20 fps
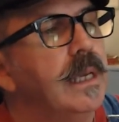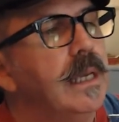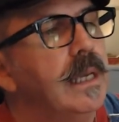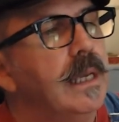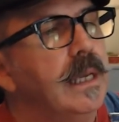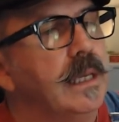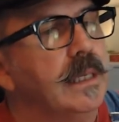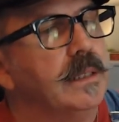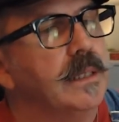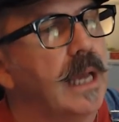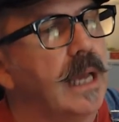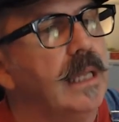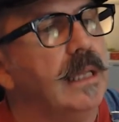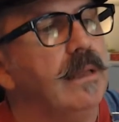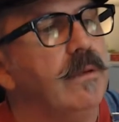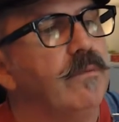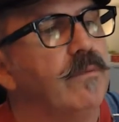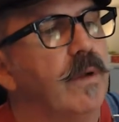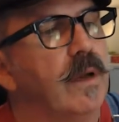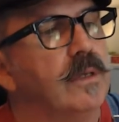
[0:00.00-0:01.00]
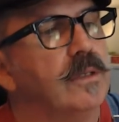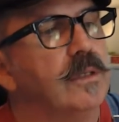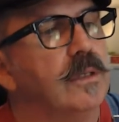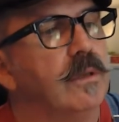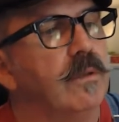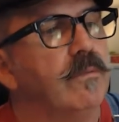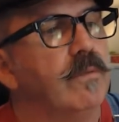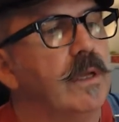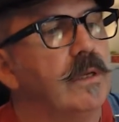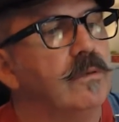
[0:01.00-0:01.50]
In daily
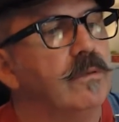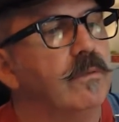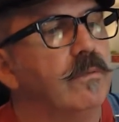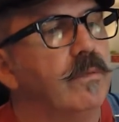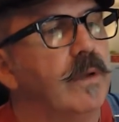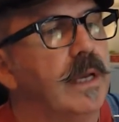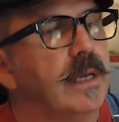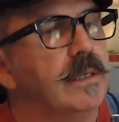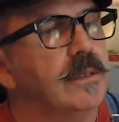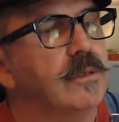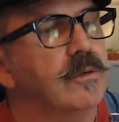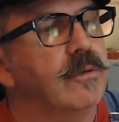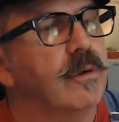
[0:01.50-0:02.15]
function, the ventral vagus